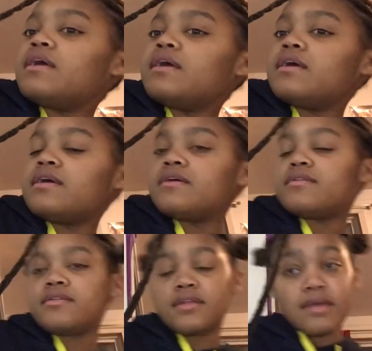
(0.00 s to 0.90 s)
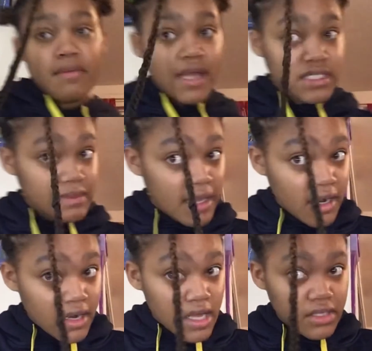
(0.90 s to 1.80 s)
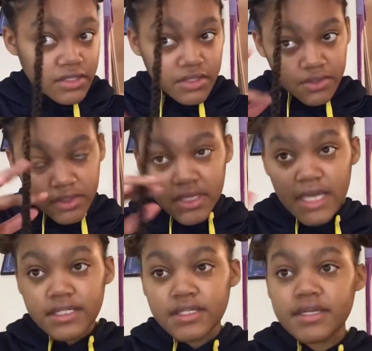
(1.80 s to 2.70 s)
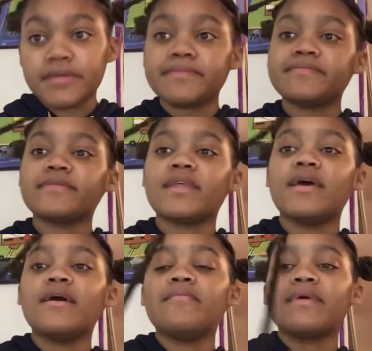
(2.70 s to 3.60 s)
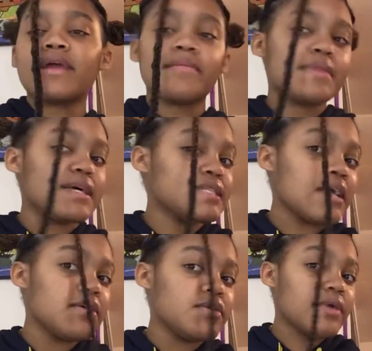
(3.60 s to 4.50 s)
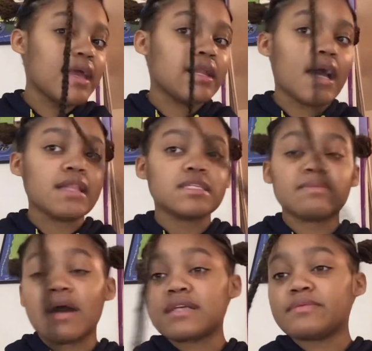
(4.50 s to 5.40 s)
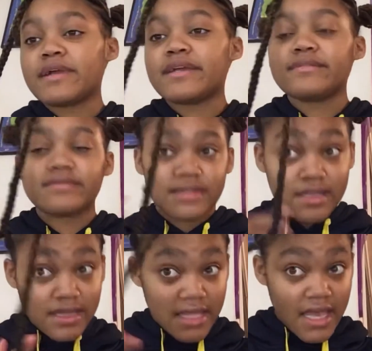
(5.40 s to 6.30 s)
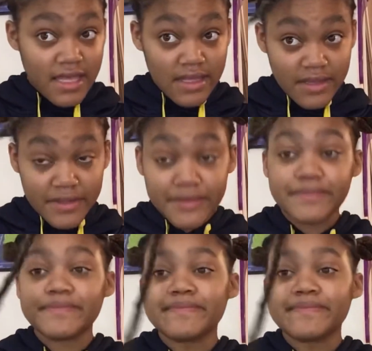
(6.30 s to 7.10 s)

and it matches my hair color too, so that's good. But yep, that's how you a knotless box braid. Thank you.